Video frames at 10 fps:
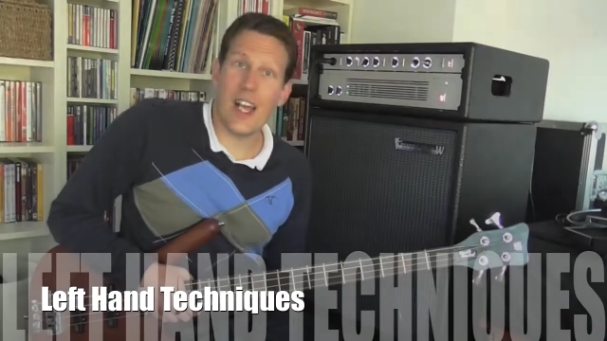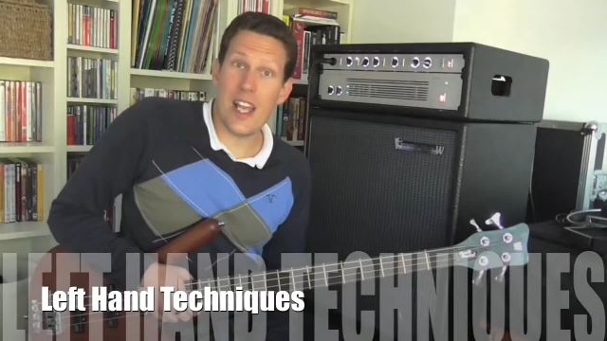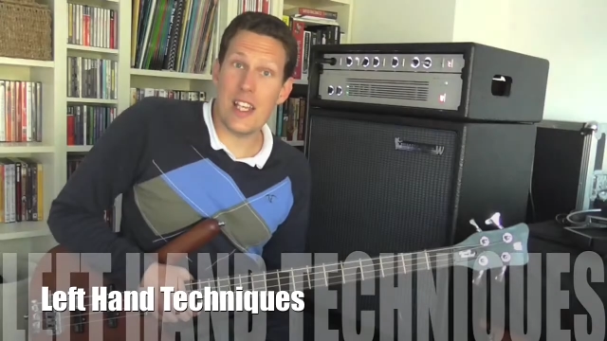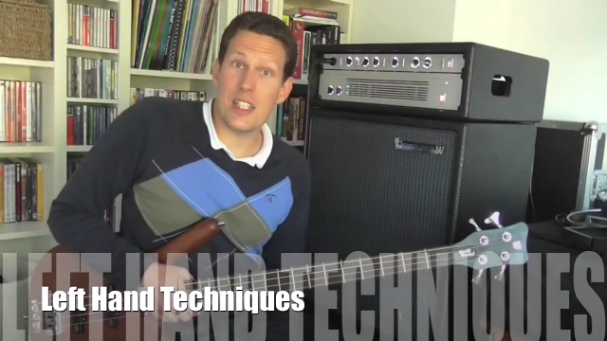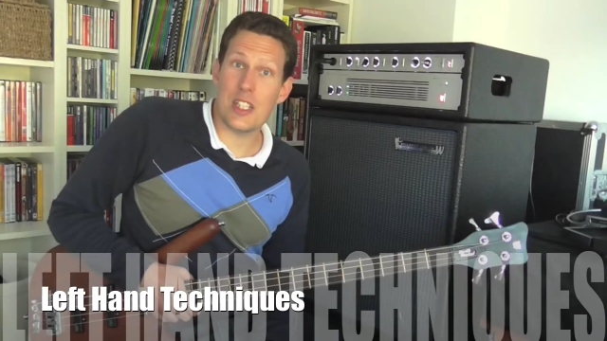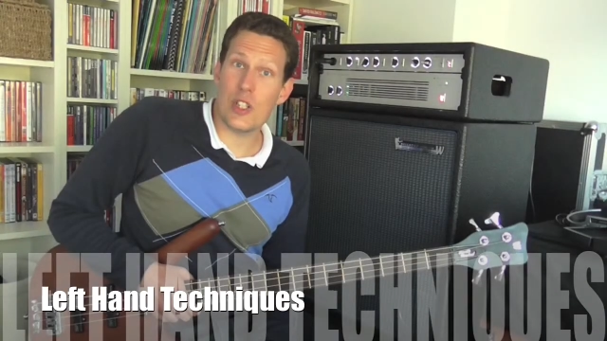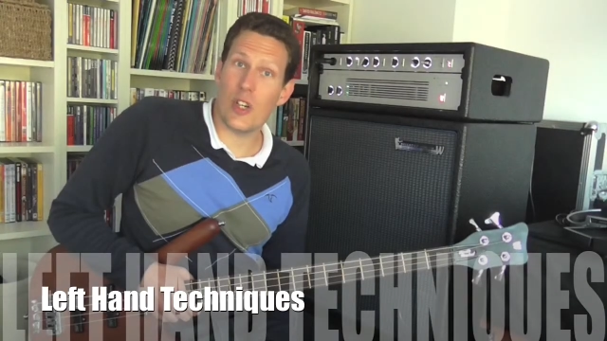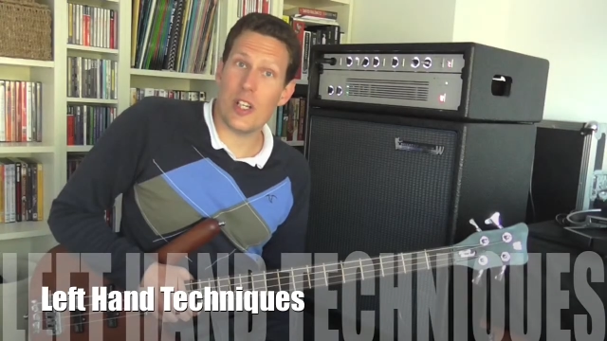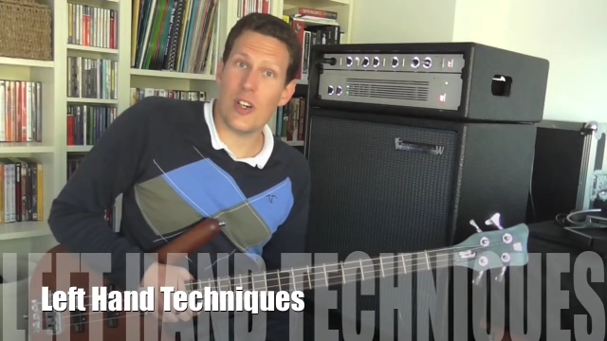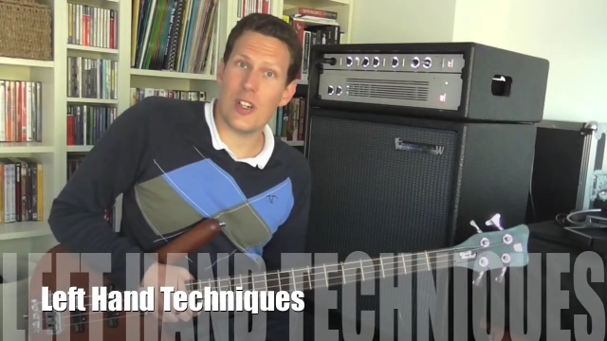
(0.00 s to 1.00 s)
Hey, this is
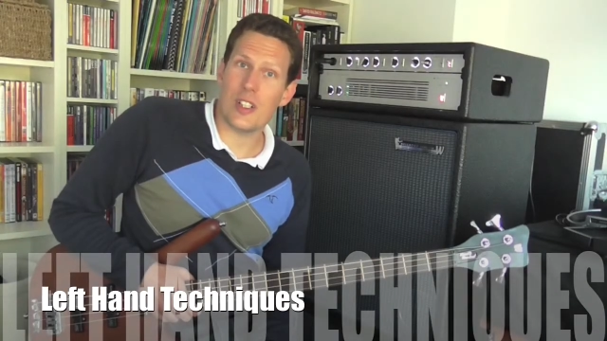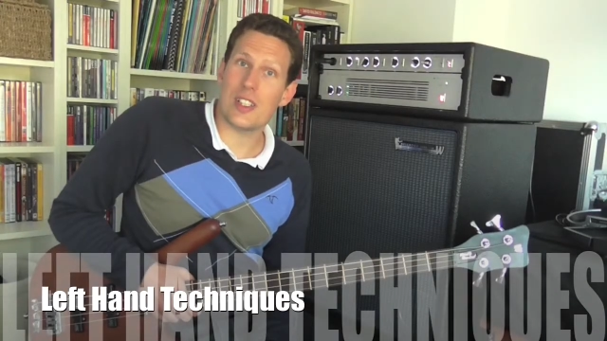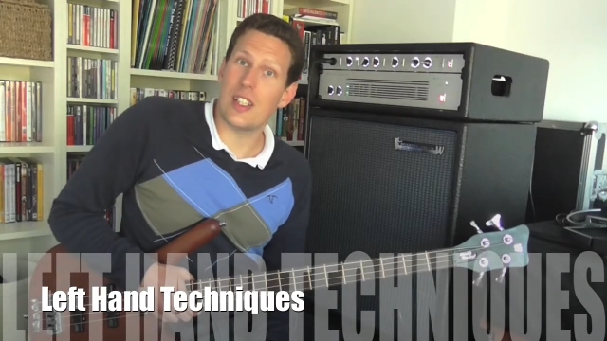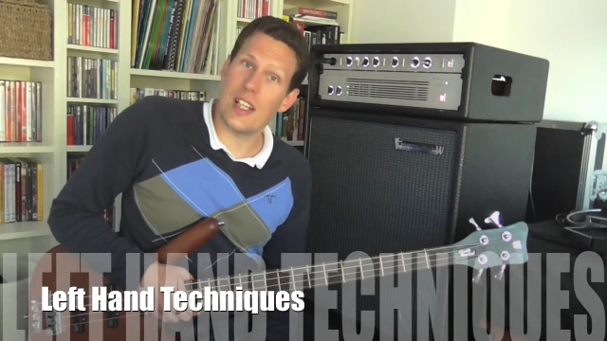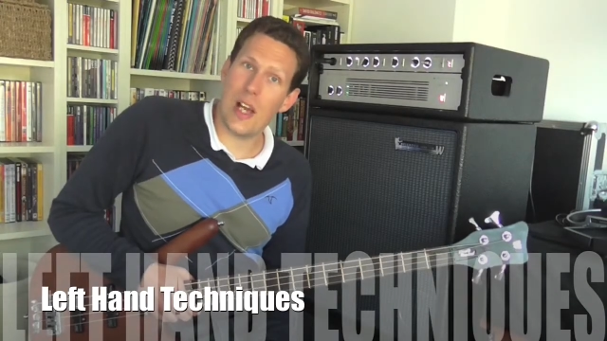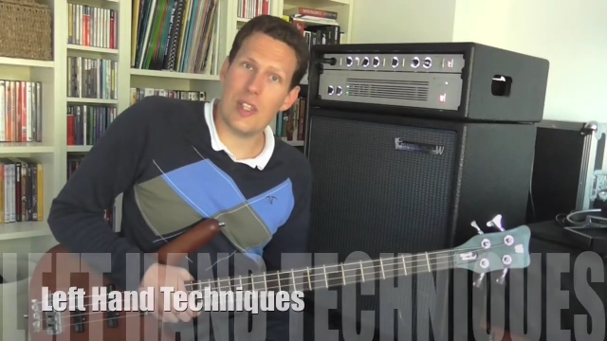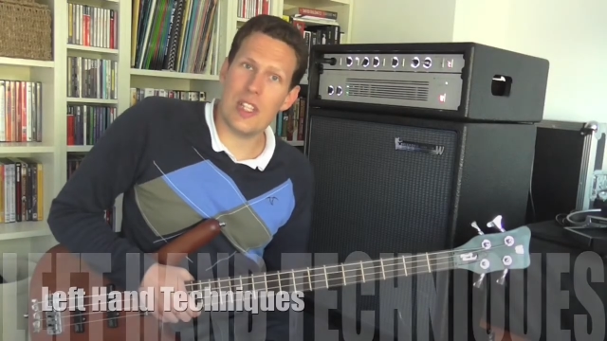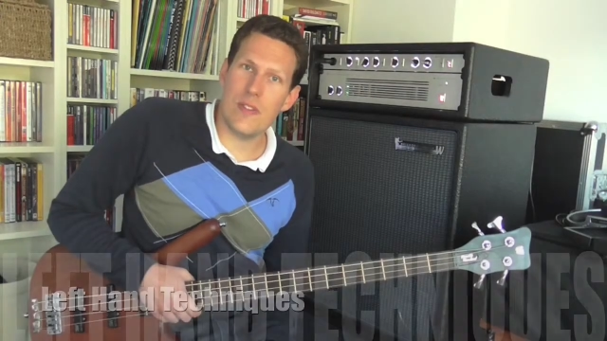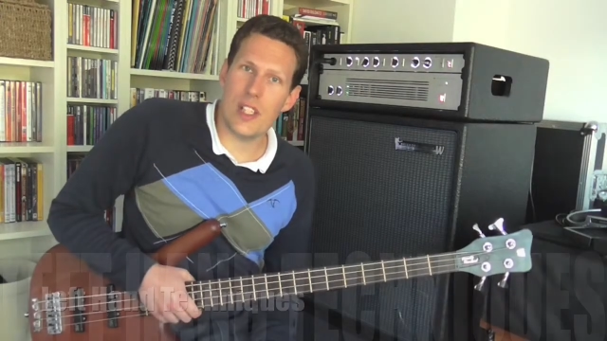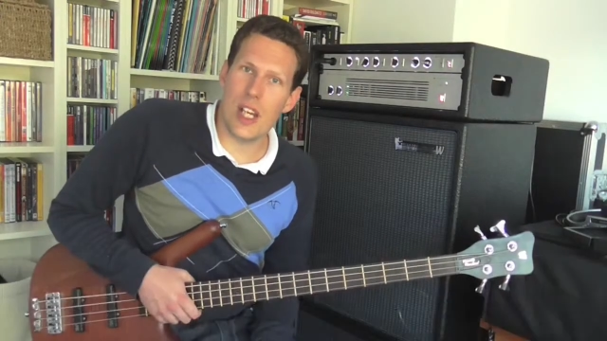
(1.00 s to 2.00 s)
Johnny Cox. Now in
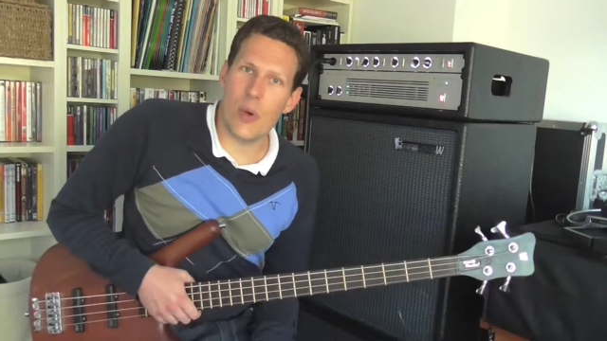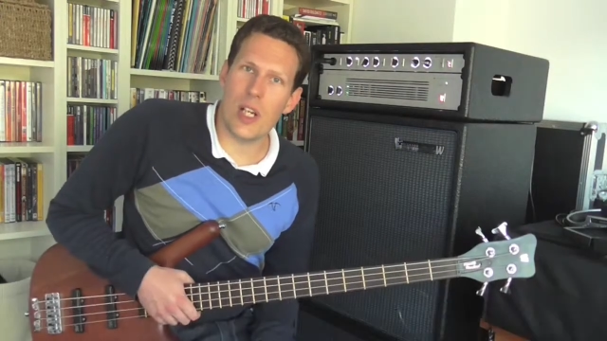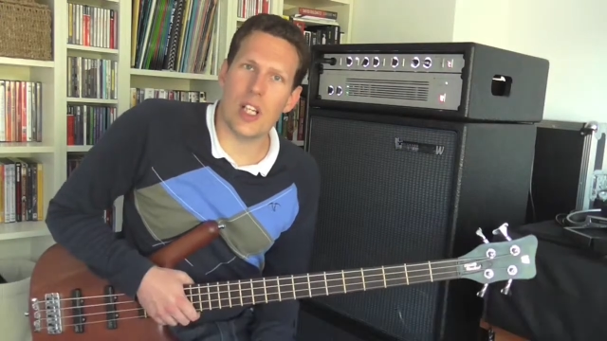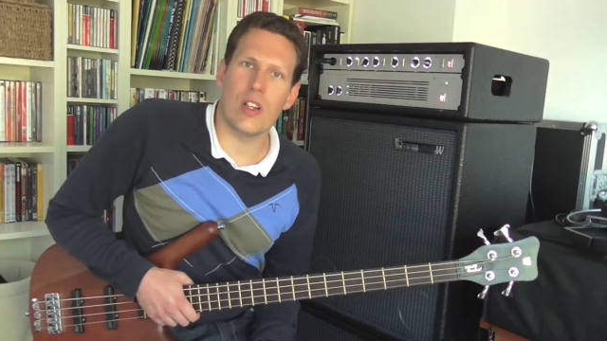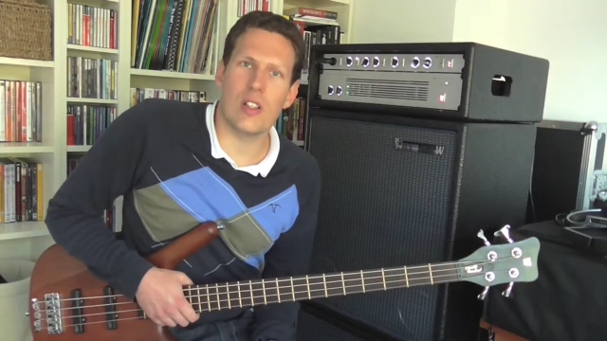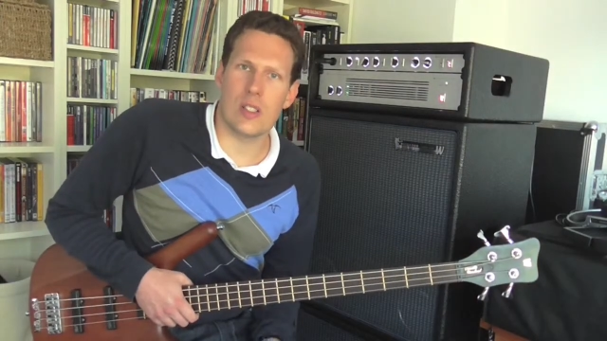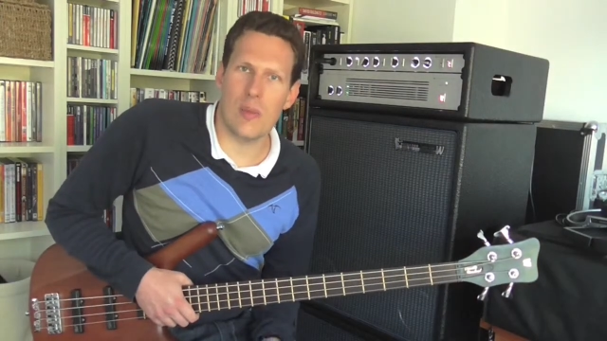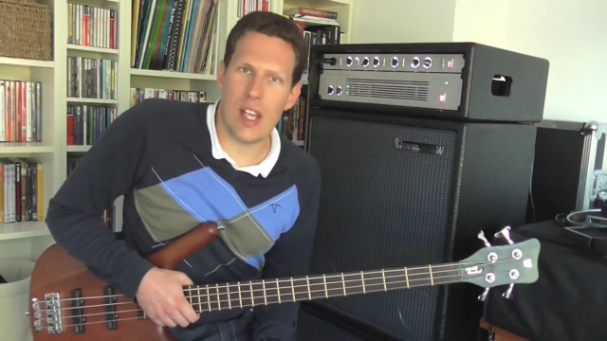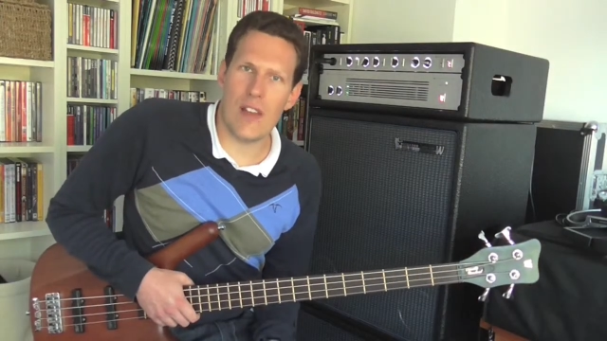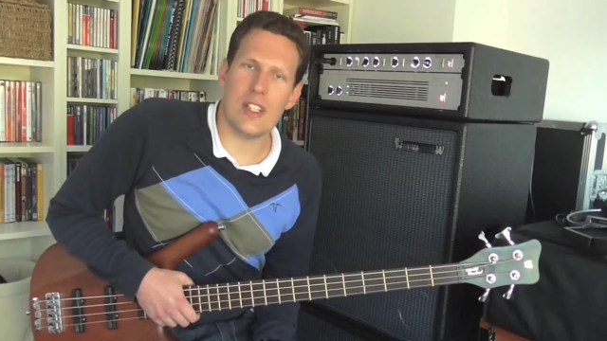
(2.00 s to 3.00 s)
this video we're going to look at
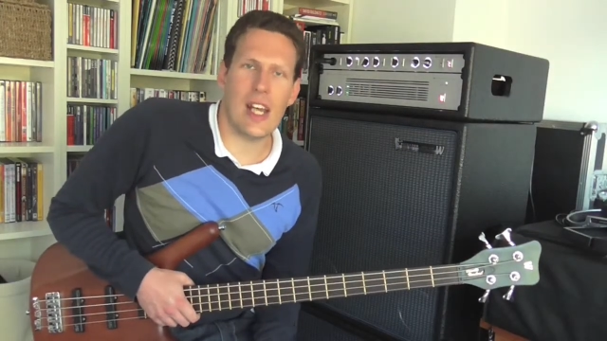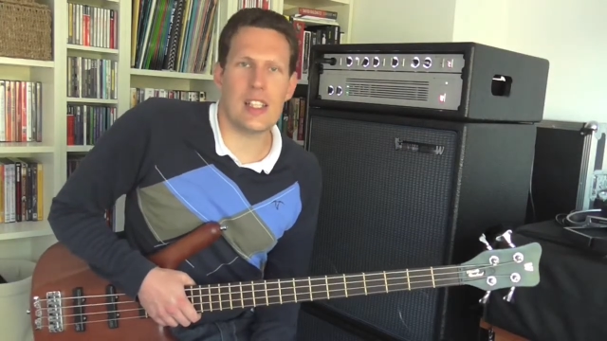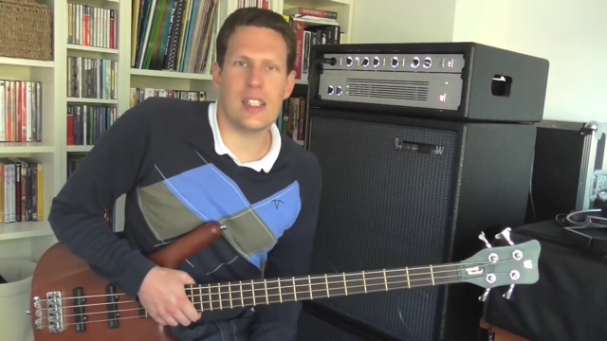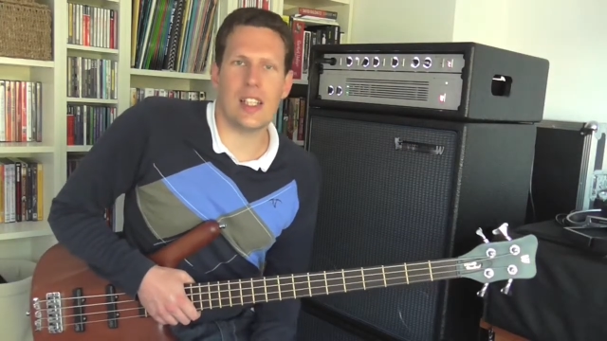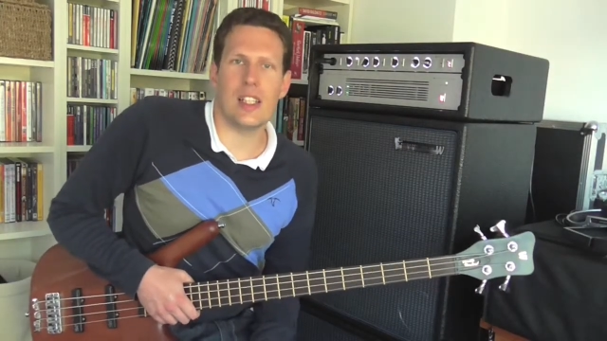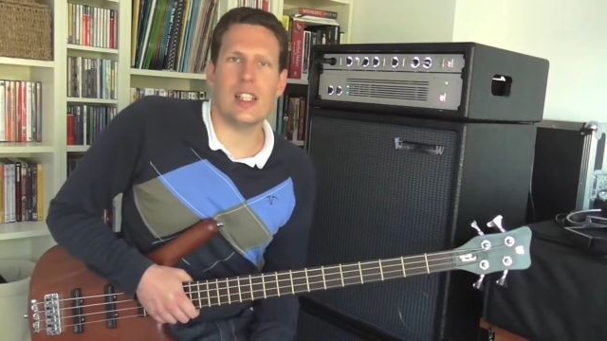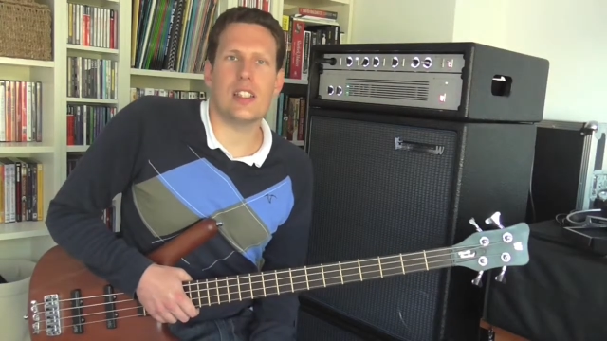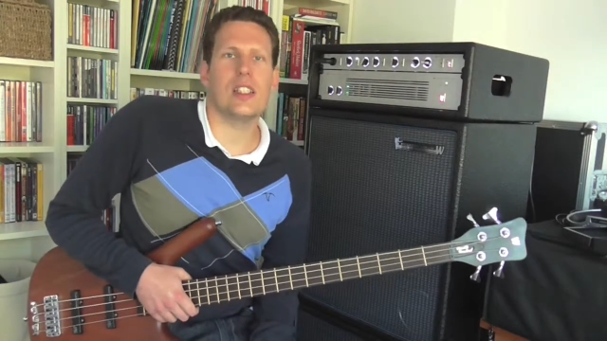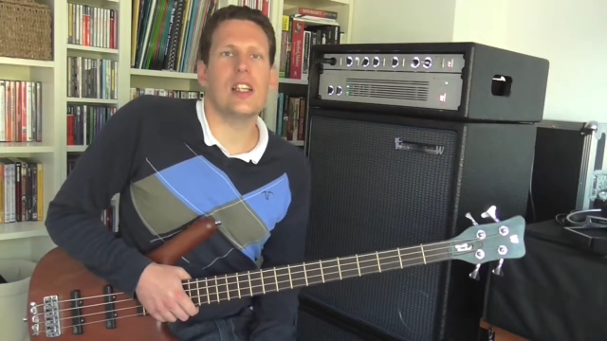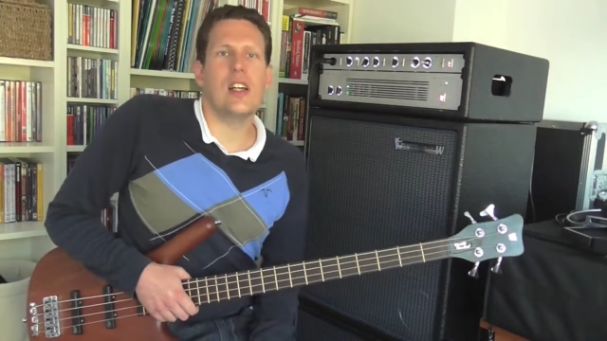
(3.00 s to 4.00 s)
some left hand
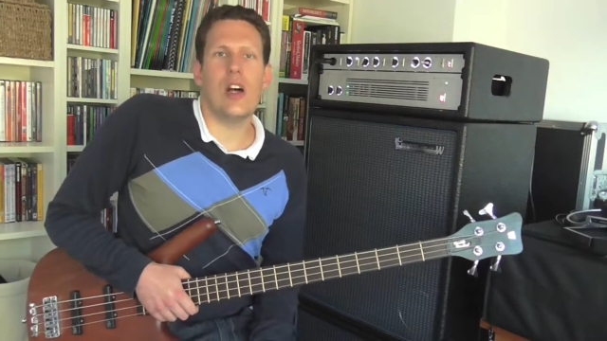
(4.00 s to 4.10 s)
techniques,